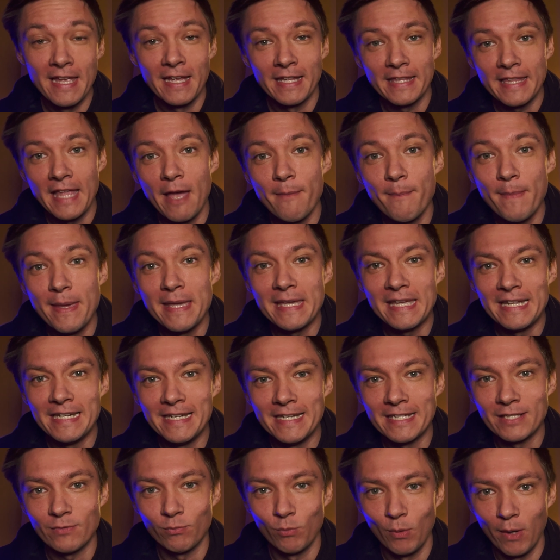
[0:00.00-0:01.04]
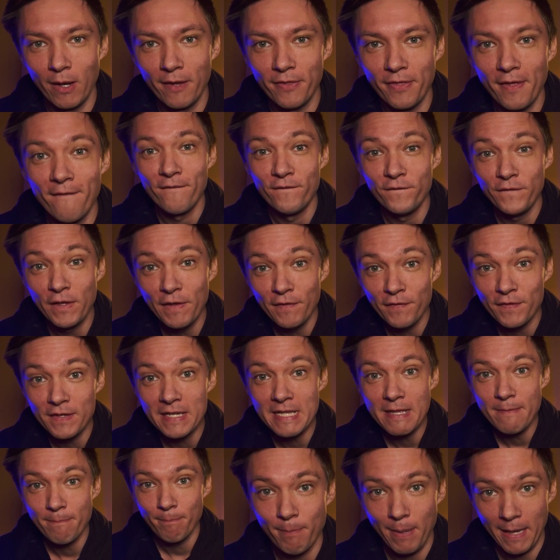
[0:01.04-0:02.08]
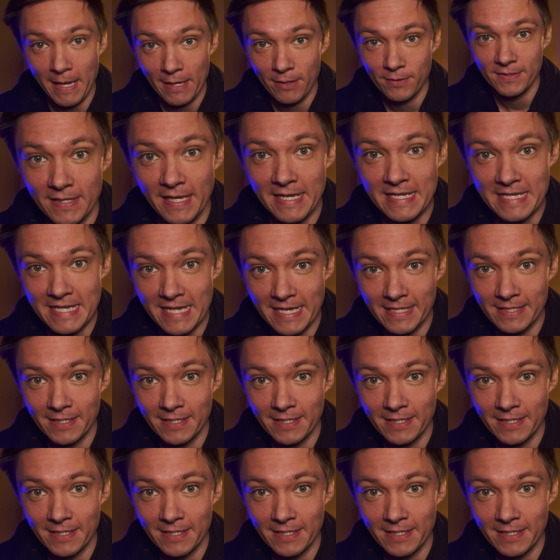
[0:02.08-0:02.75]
that are making this worth £50 a year